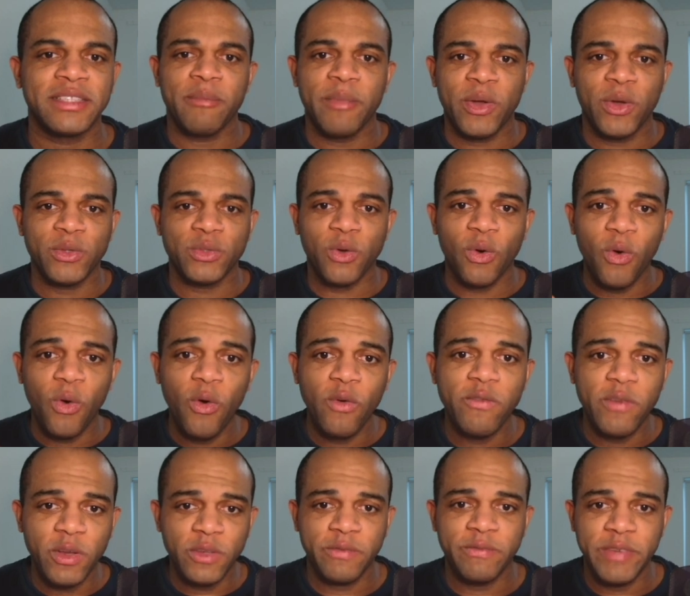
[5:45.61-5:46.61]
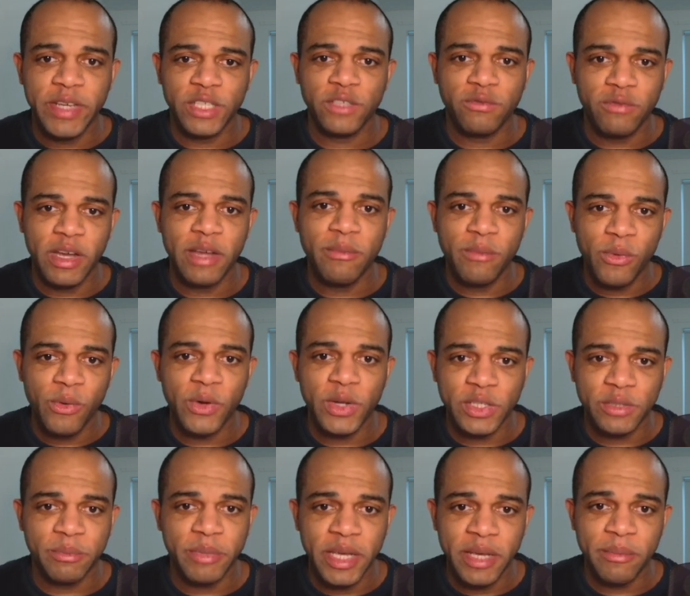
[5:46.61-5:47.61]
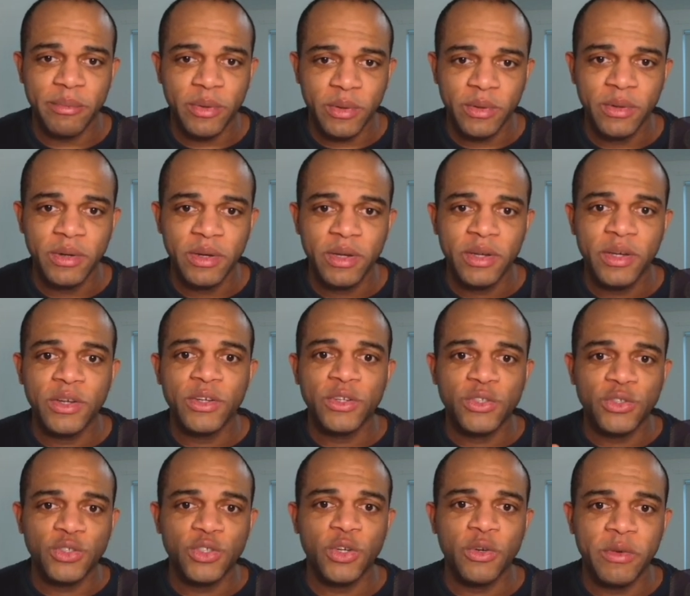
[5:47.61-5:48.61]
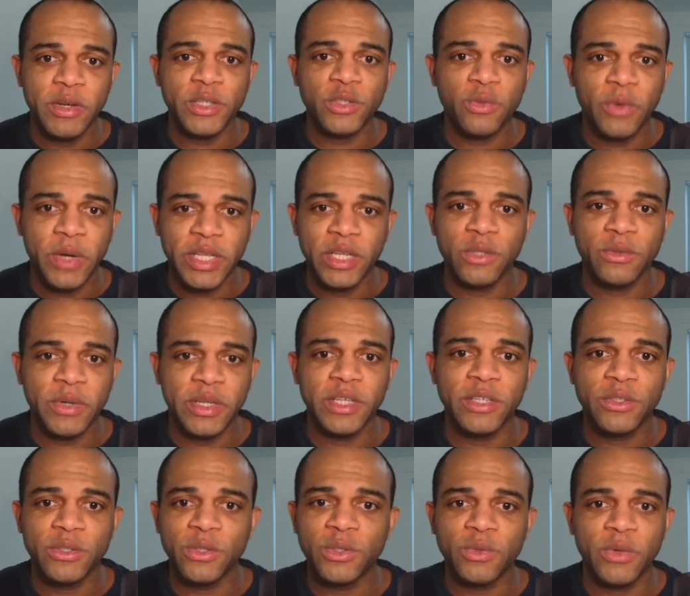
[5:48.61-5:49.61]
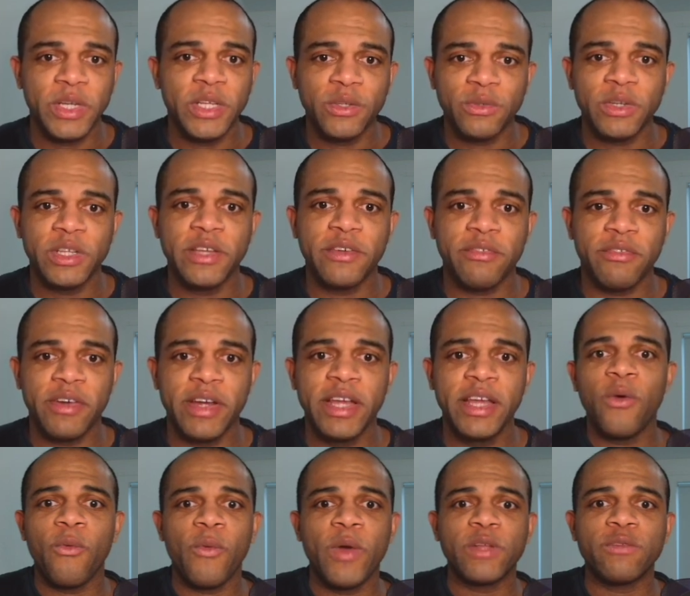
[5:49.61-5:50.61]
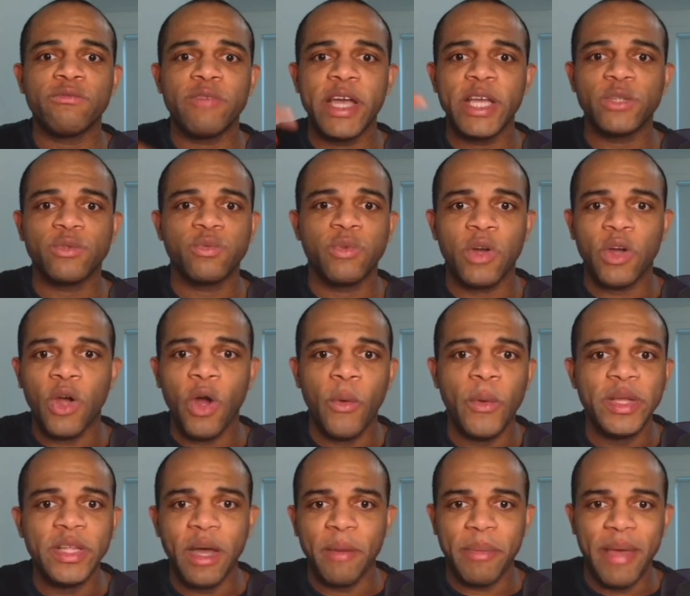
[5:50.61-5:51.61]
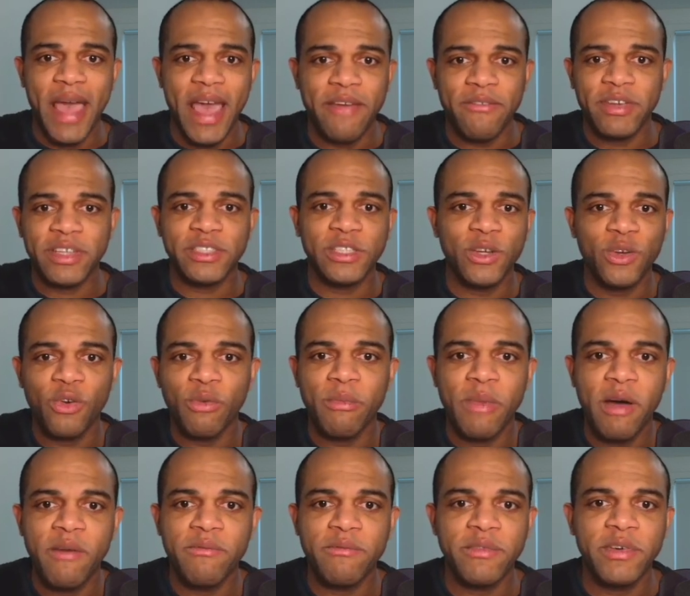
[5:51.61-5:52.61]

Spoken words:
Because all those fixed rate mortgage people during 2022, 2023, when rates were going up every single month,